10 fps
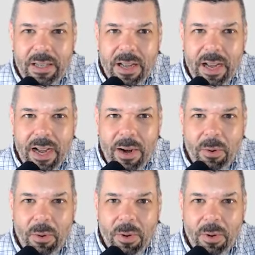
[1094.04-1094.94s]

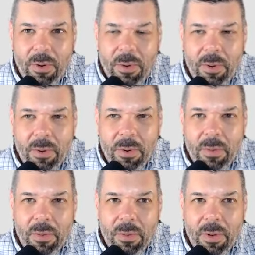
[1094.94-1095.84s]
our
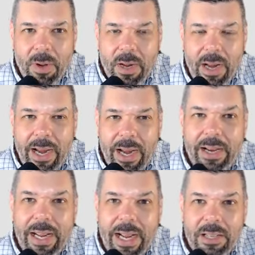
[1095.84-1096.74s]

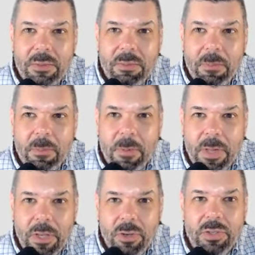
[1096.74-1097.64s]
enhance
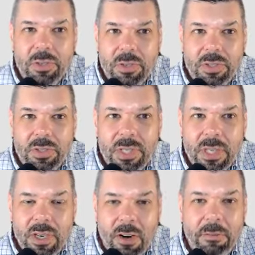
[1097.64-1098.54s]
the user's
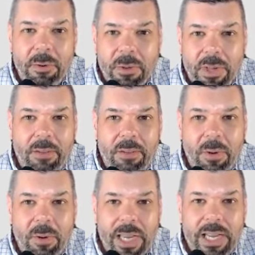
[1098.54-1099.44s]
comfort level,
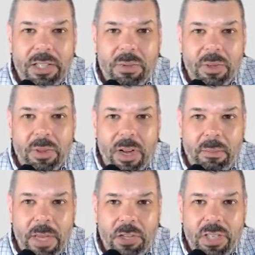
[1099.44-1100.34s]
I guess, with
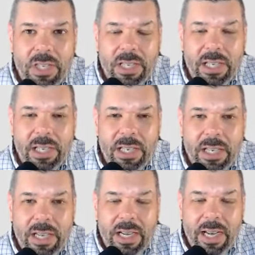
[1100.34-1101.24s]
automation
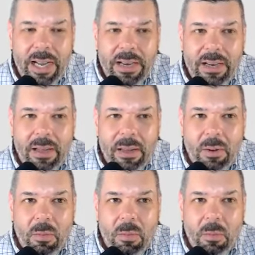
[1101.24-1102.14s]
and like
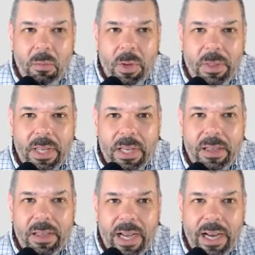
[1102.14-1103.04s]
one thing
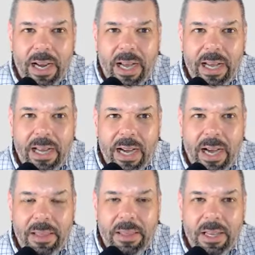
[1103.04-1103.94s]
that I
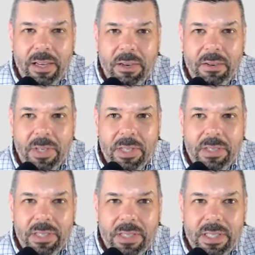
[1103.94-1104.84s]
think of
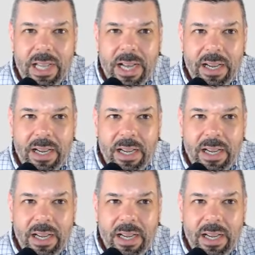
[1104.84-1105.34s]
is that